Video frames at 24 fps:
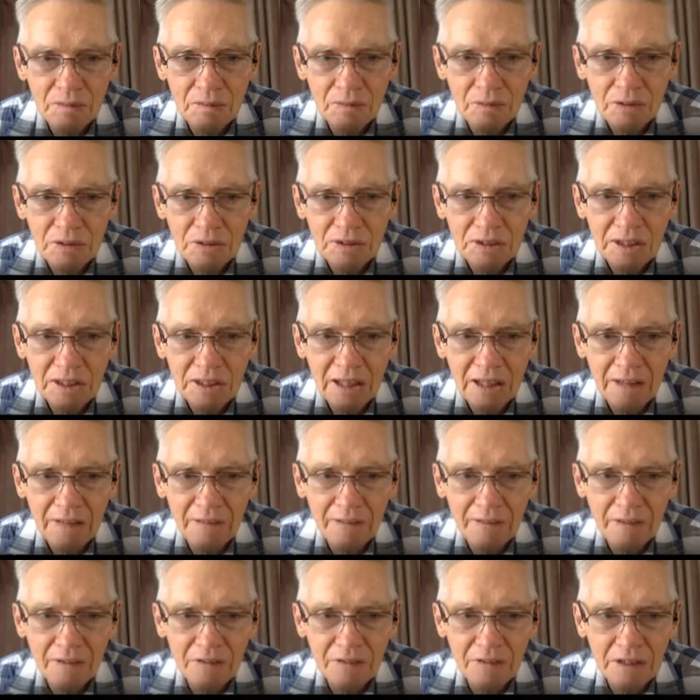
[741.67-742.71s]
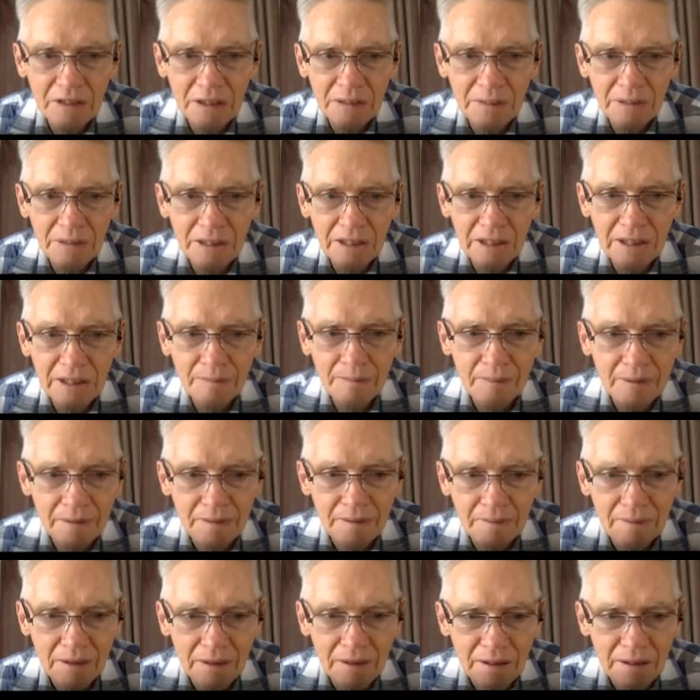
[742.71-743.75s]
You see that? 50B.
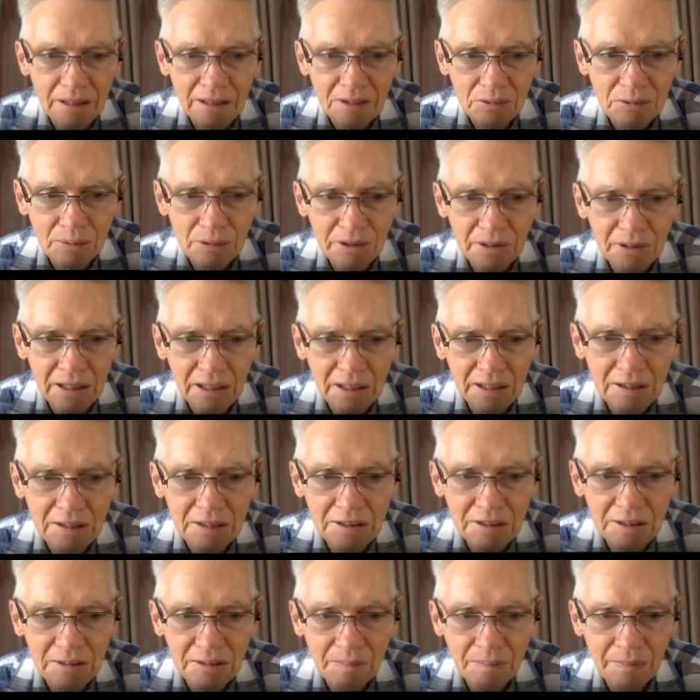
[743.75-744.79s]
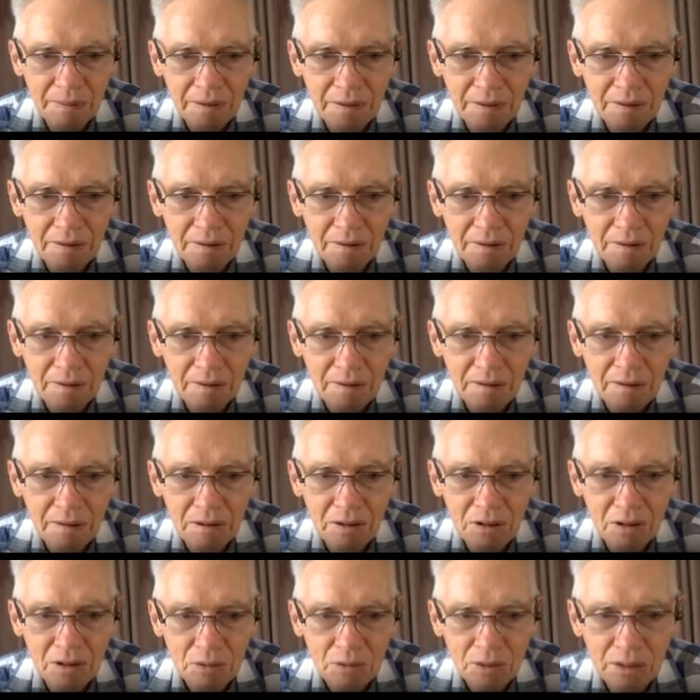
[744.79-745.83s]
That's what that is.
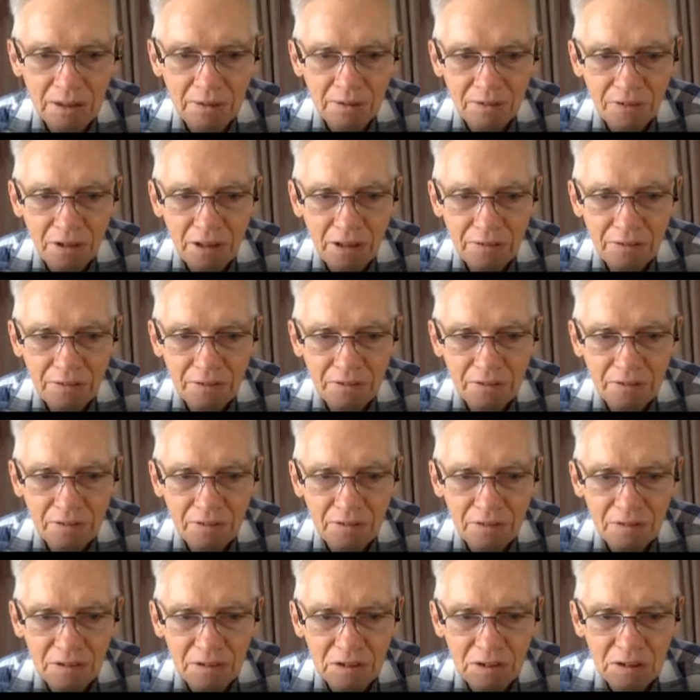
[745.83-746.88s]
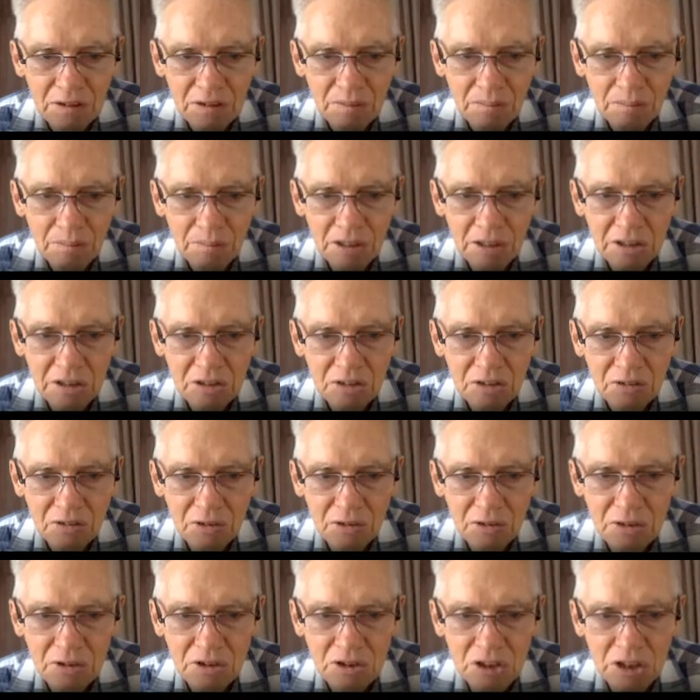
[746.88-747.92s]
25 meters
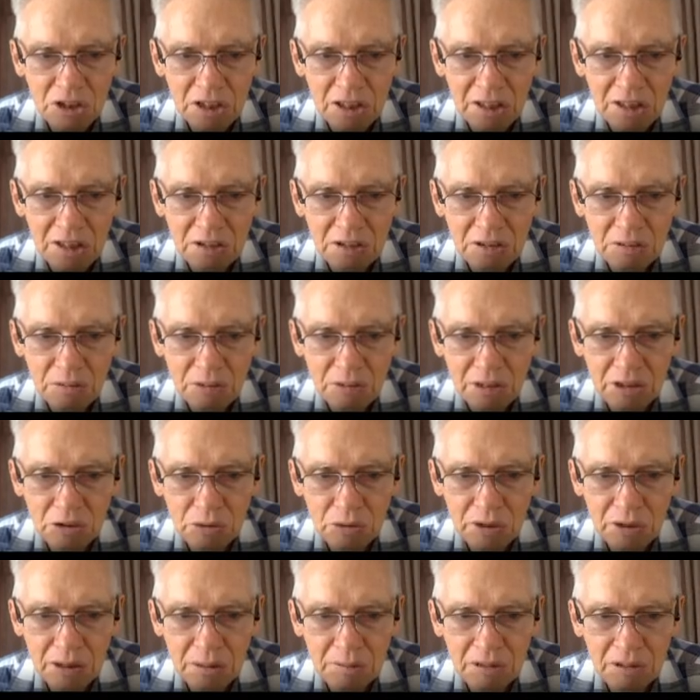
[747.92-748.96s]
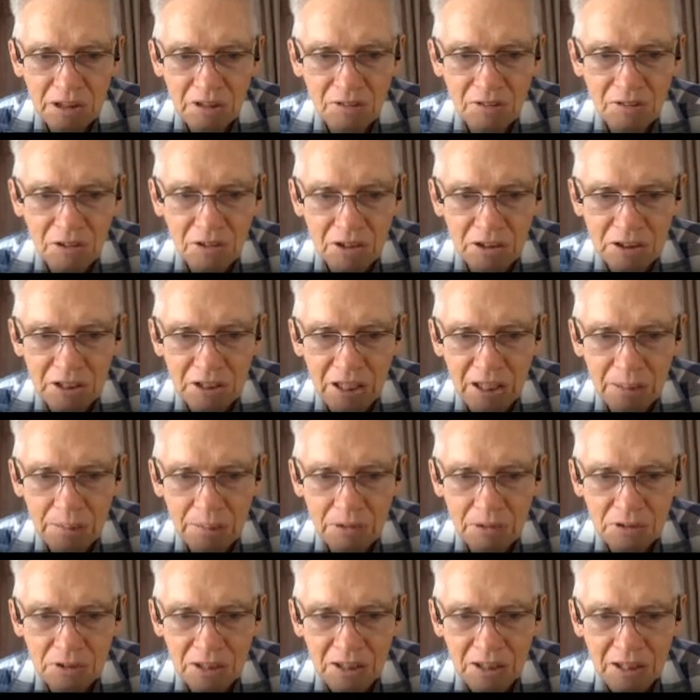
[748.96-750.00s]
for the chairs, 120 meters for the
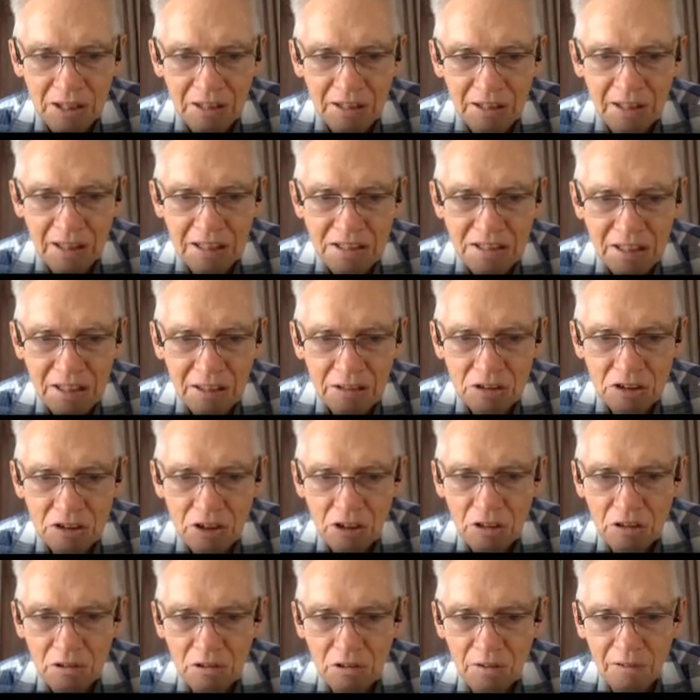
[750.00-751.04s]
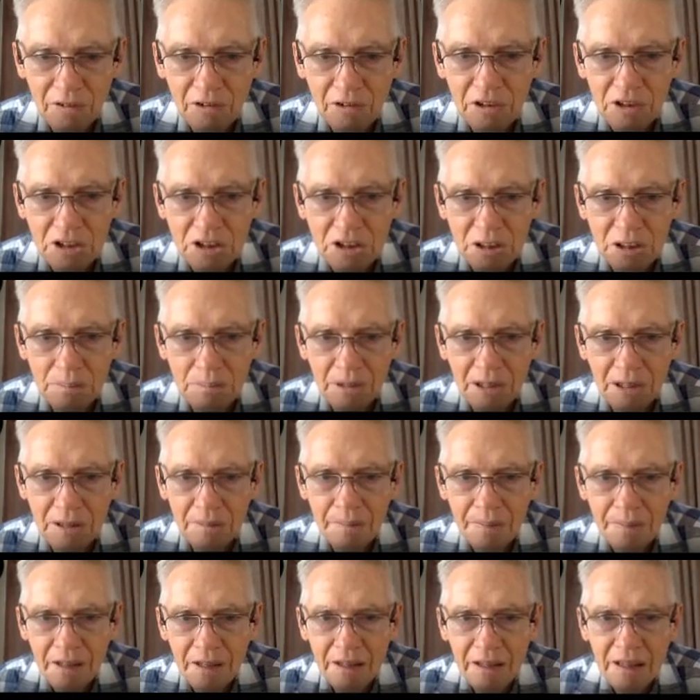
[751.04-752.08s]
tables. That's our total for the timber.
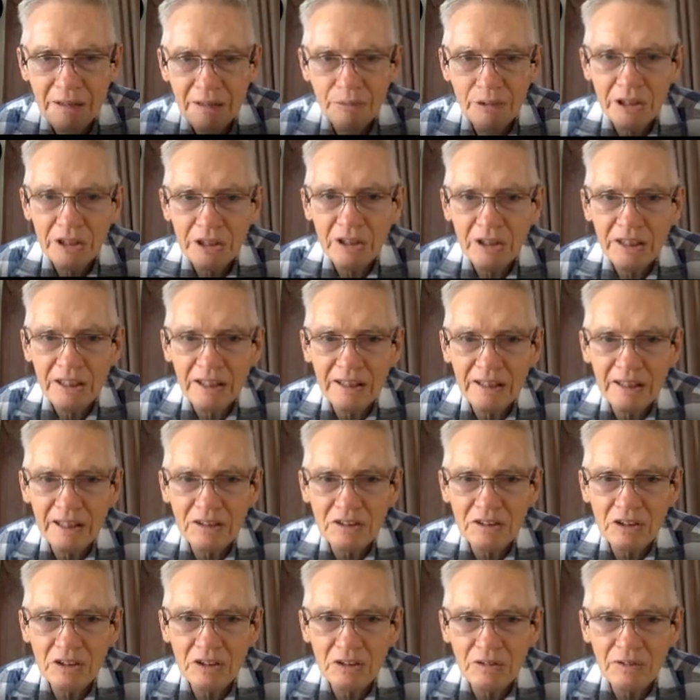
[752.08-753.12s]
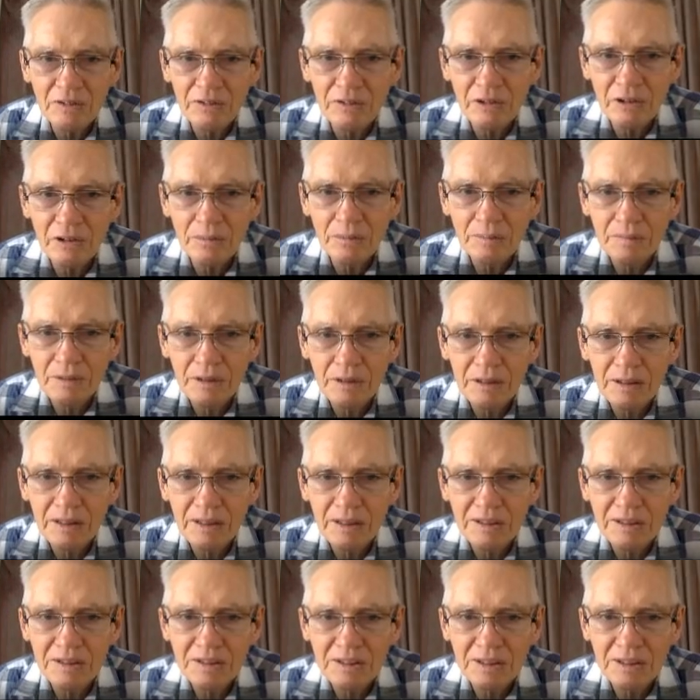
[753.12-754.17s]
Where did I get that total from?
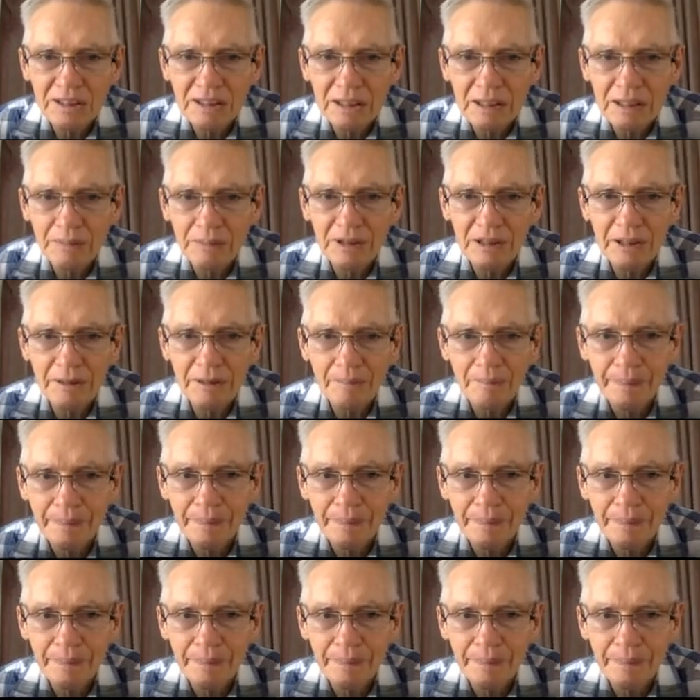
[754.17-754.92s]
It's sitting up here.